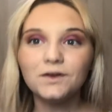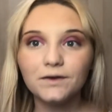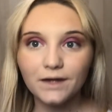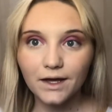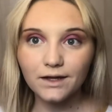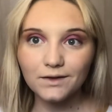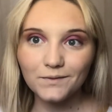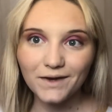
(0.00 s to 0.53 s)

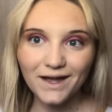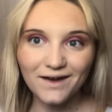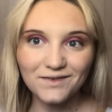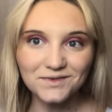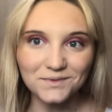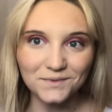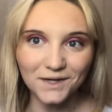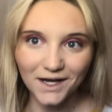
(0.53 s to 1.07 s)
now that we have
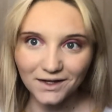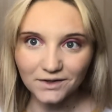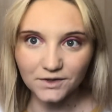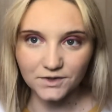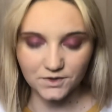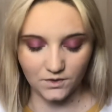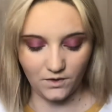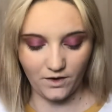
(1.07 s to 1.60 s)
some color
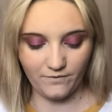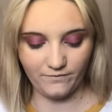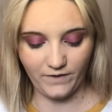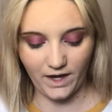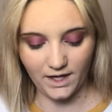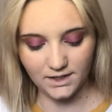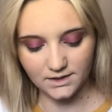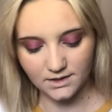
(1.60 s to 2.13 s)
to our
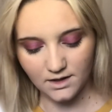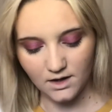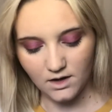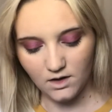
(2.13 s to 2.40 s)
face,